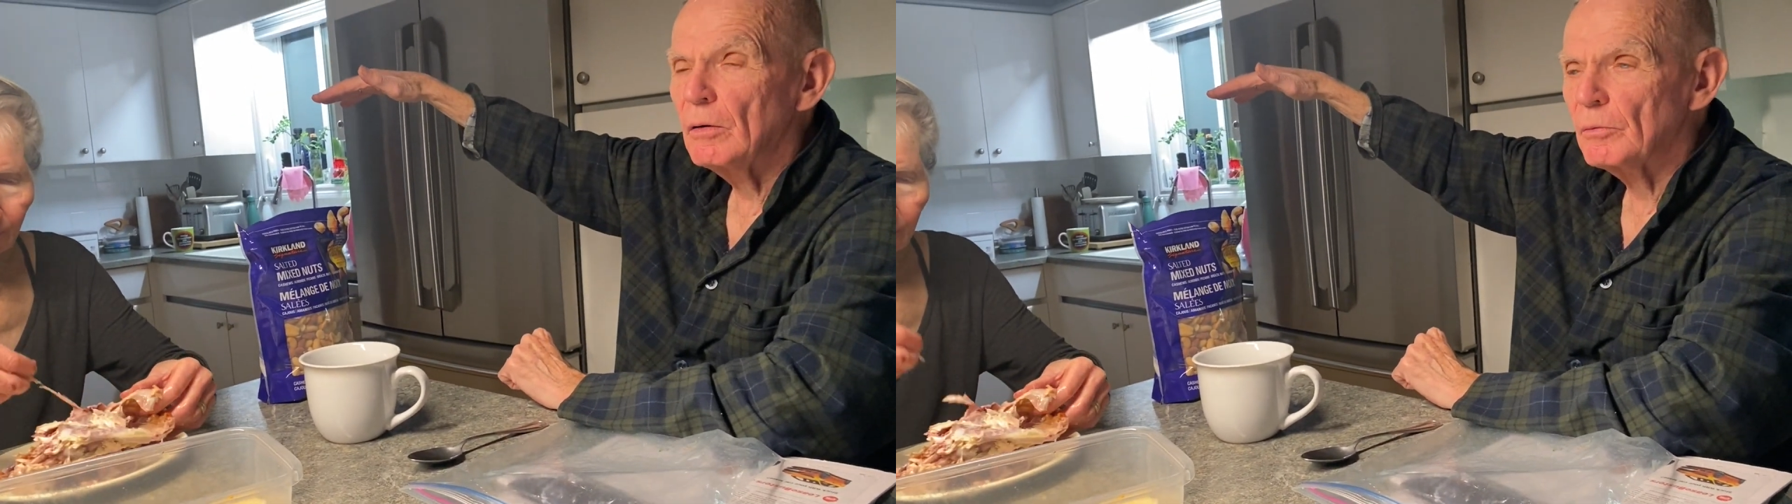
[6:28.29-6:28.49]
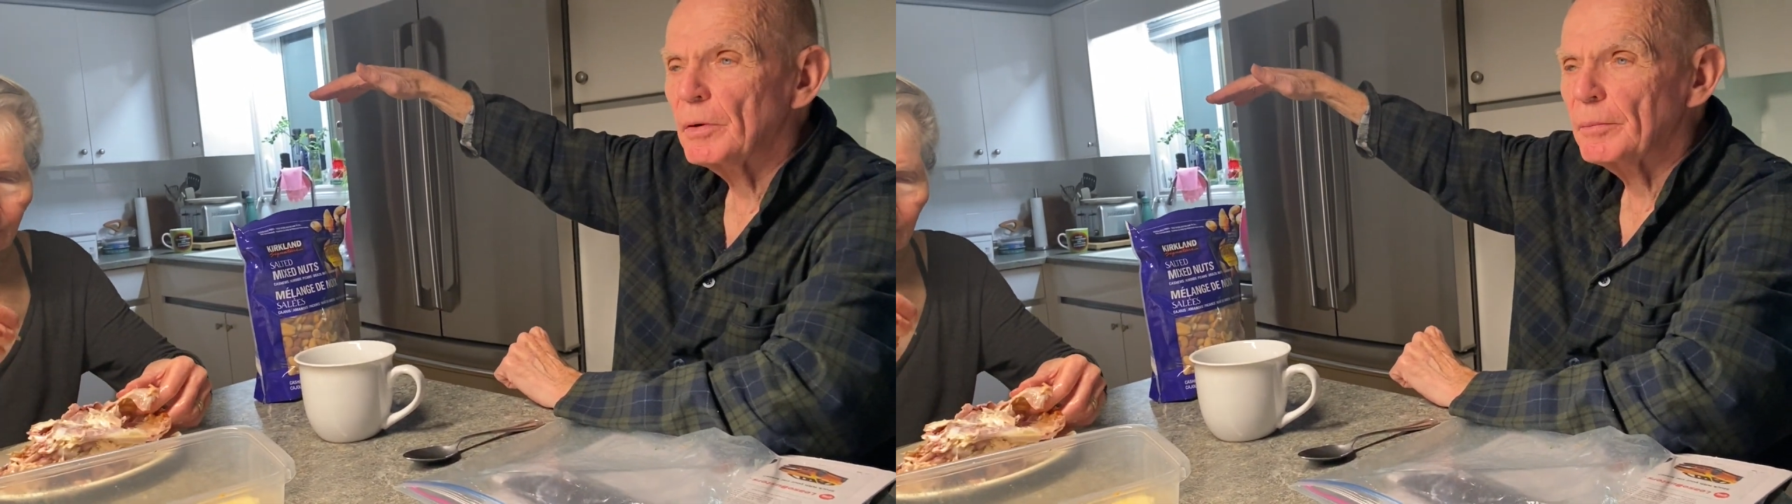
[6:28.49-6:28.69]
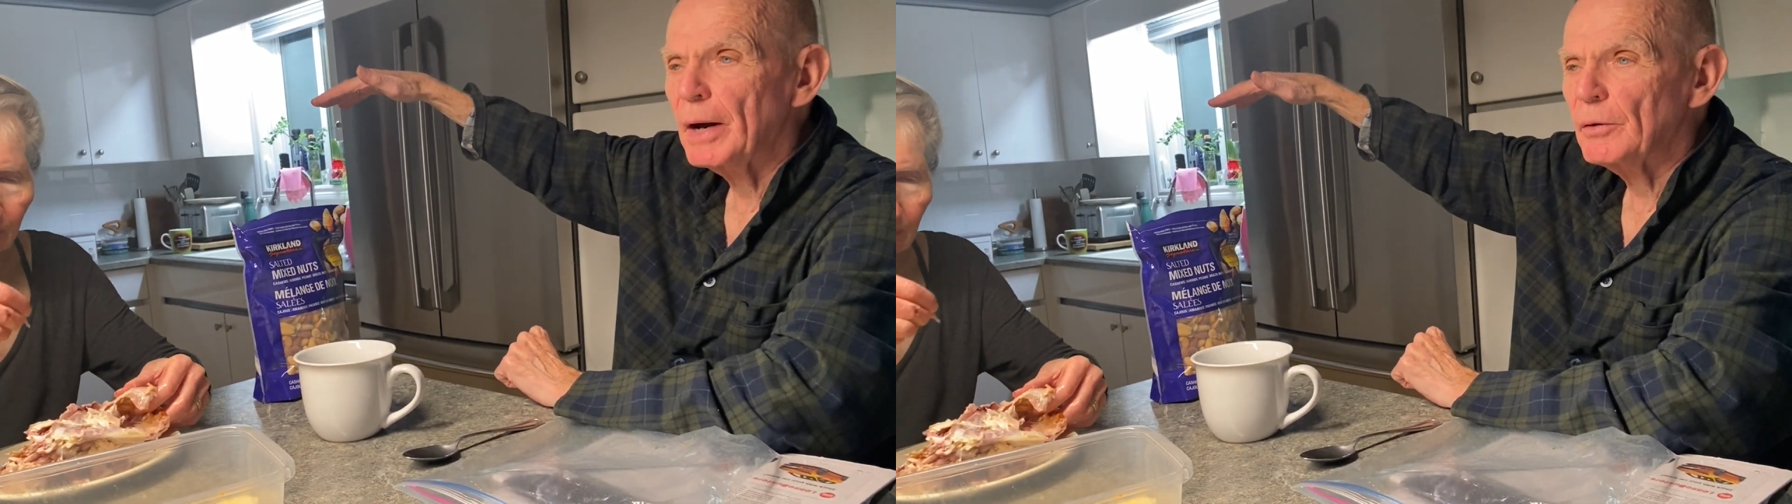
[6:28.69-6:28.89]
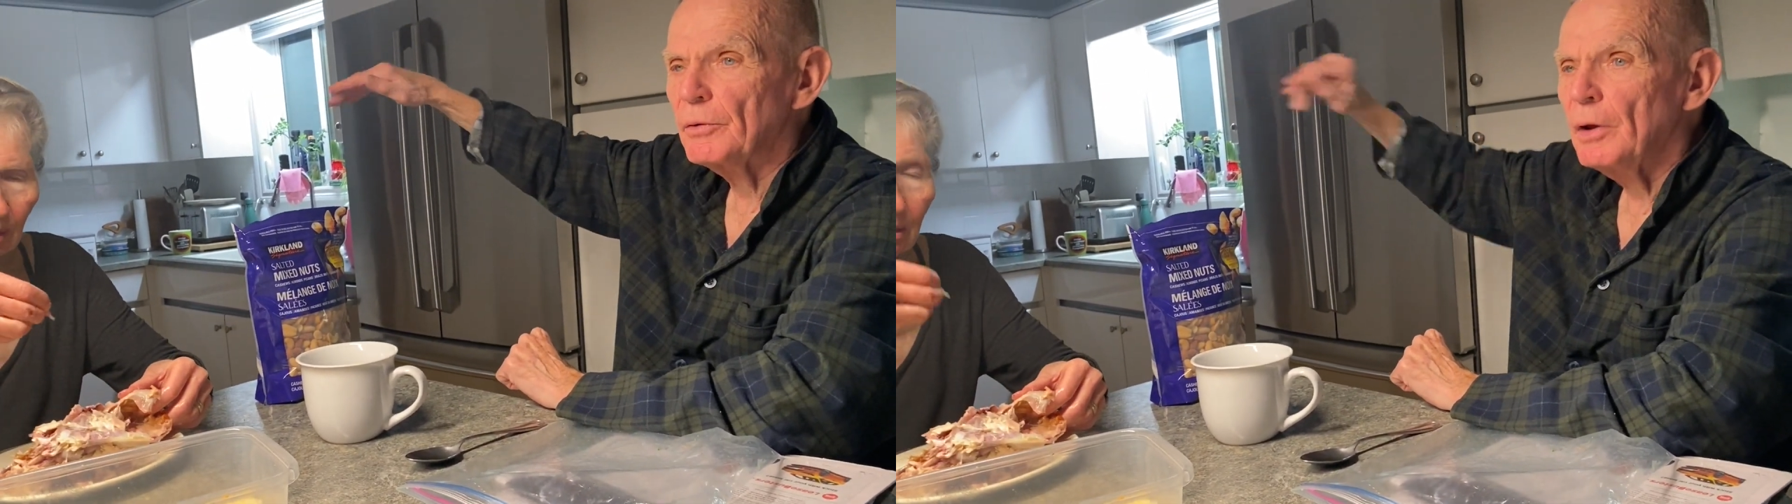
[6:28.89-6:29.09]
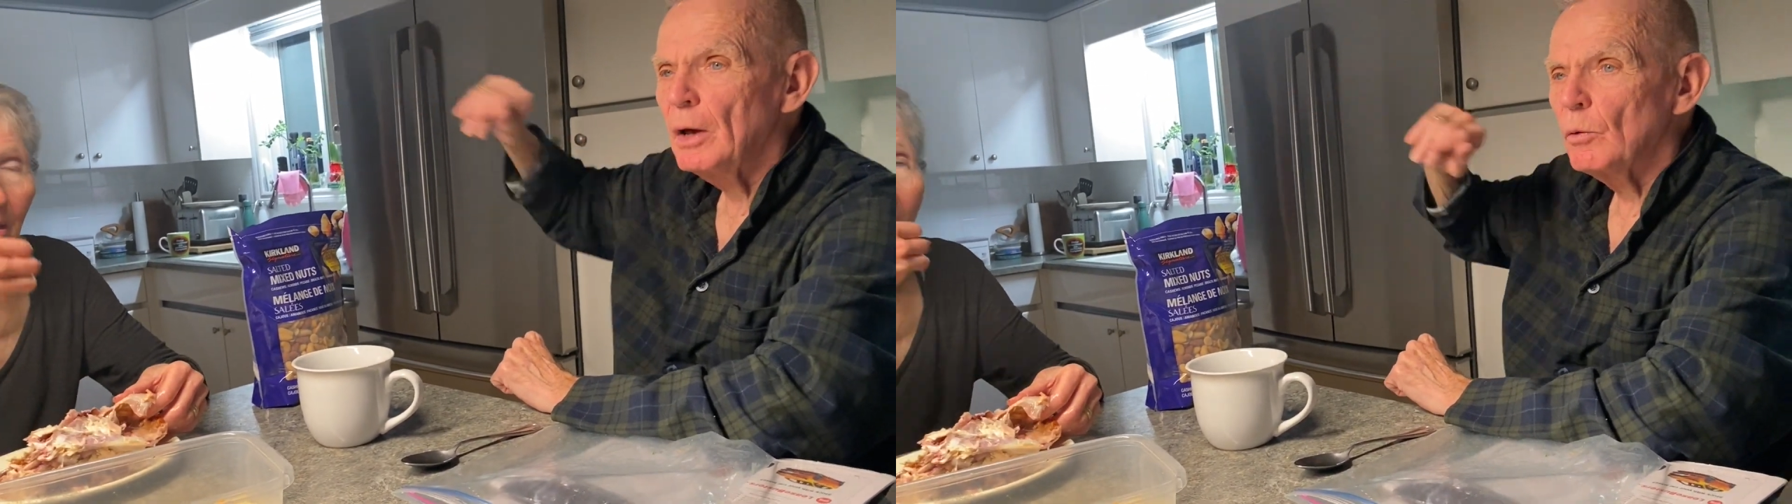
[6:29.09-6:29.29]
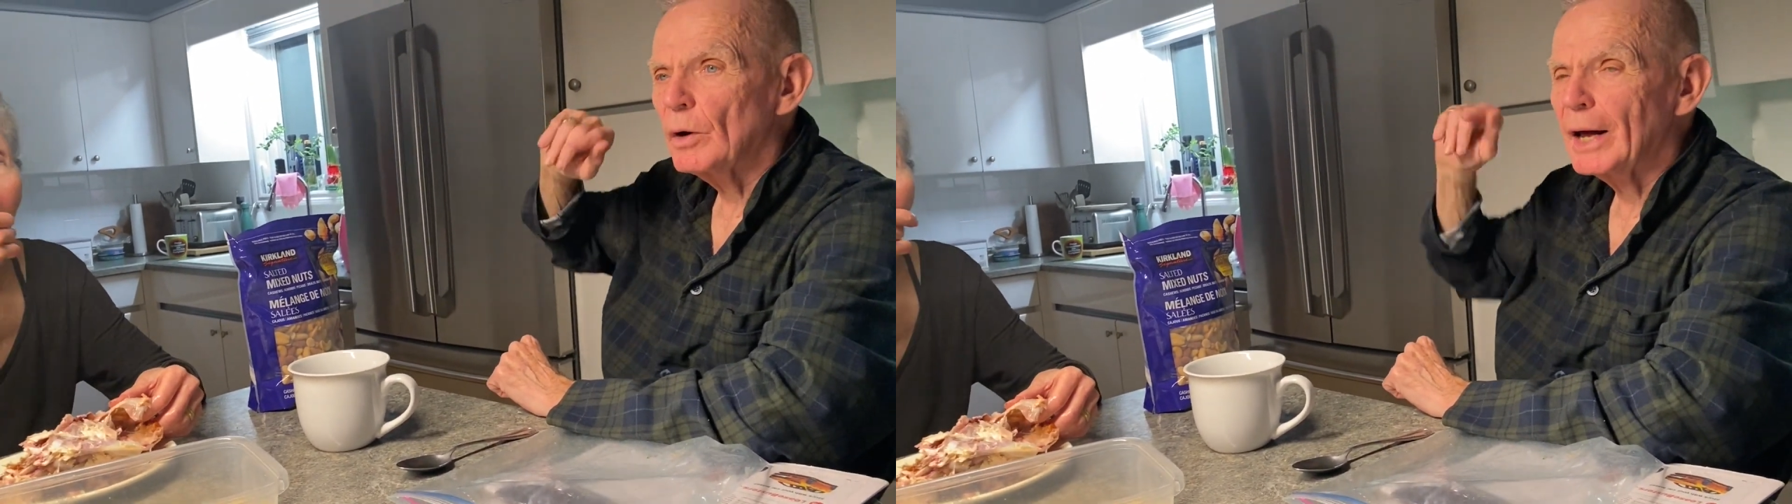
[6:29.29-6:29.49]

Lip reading: A big mountain. When